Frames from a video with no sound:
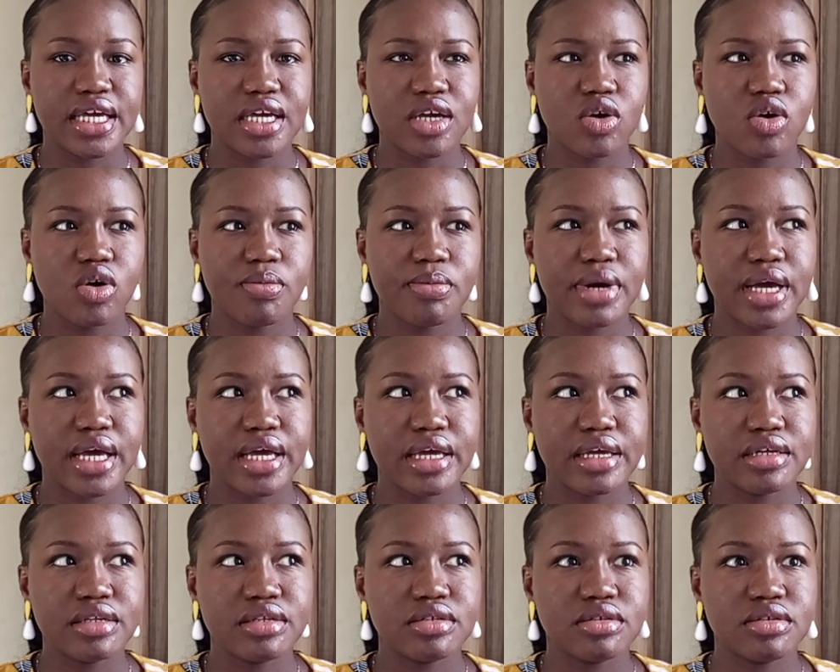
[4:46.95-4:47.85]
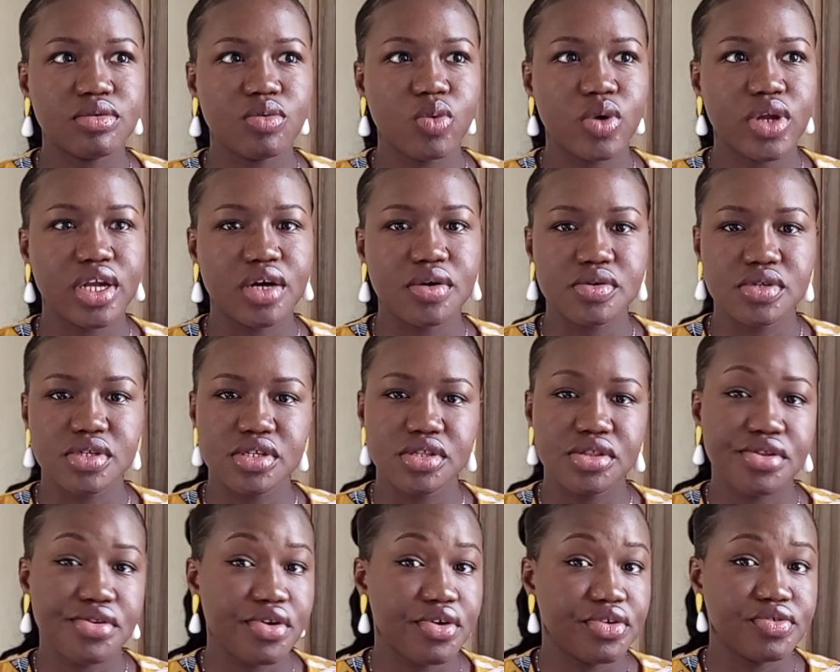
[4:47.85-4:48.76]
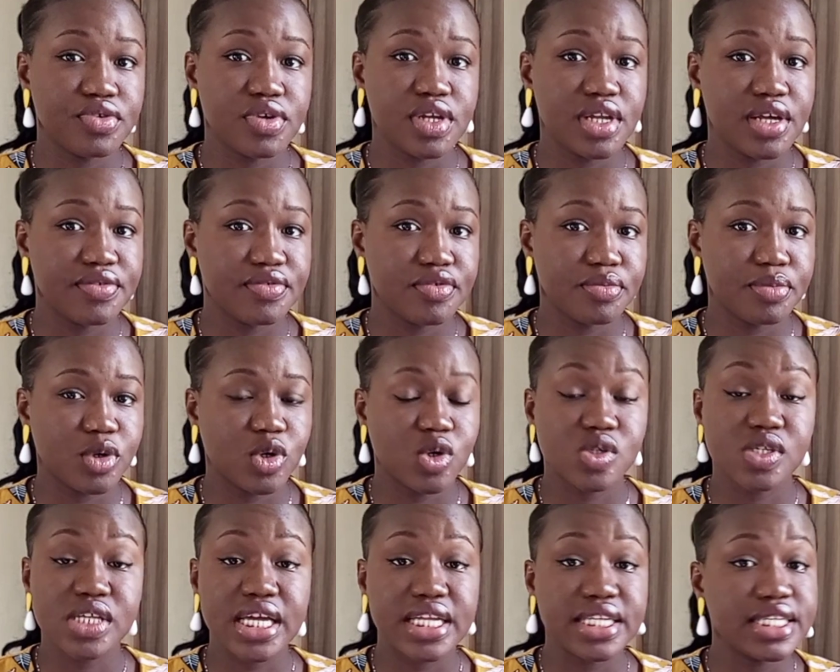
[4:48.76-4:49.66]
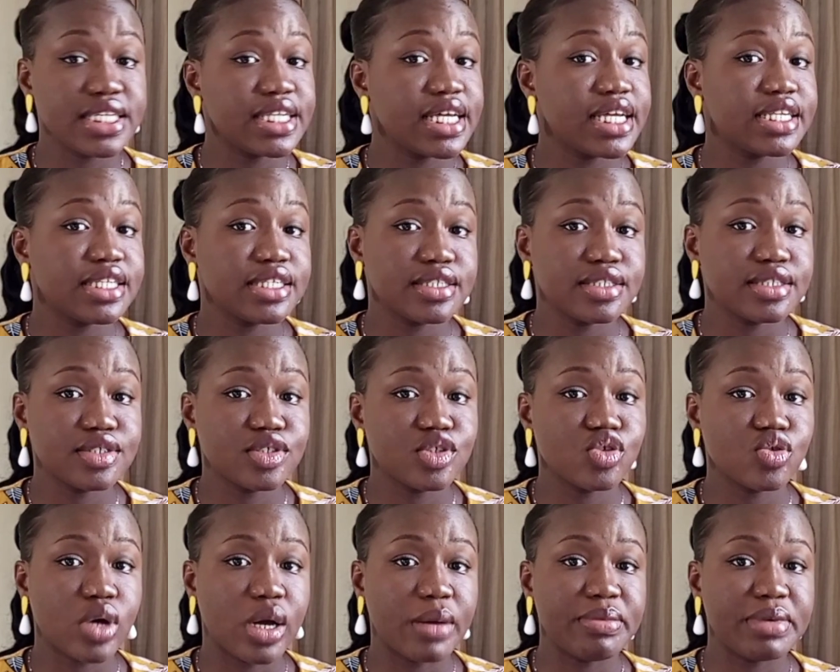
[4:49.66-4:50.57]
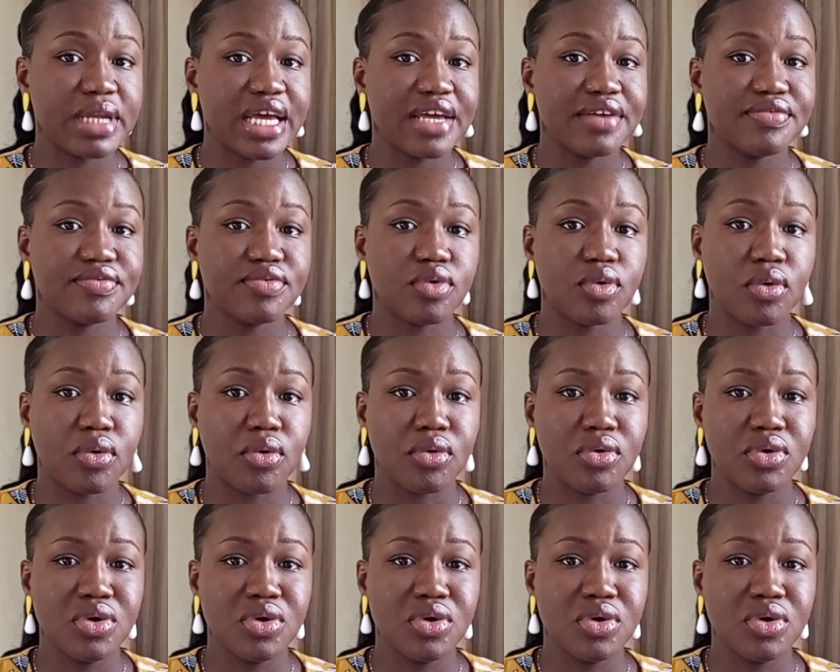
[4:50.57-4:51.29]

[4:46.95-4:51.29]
I got mine when I was in 300 level because I needed it to apply for,